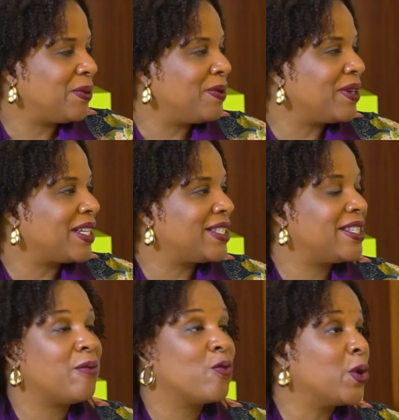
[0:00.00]
in the book is
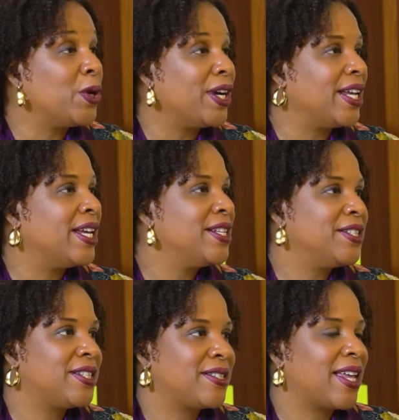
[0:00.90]
named Roy,
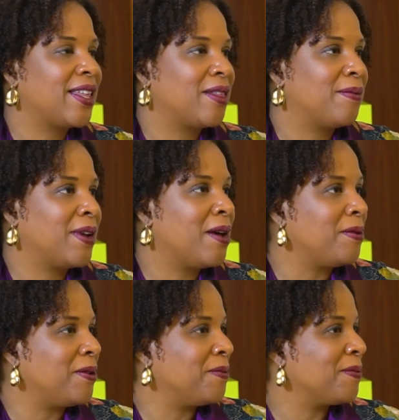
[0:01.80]
just like the
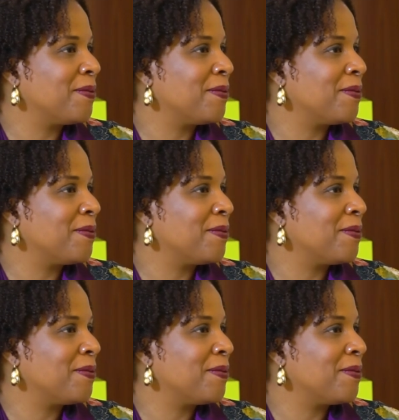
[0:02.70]
couple.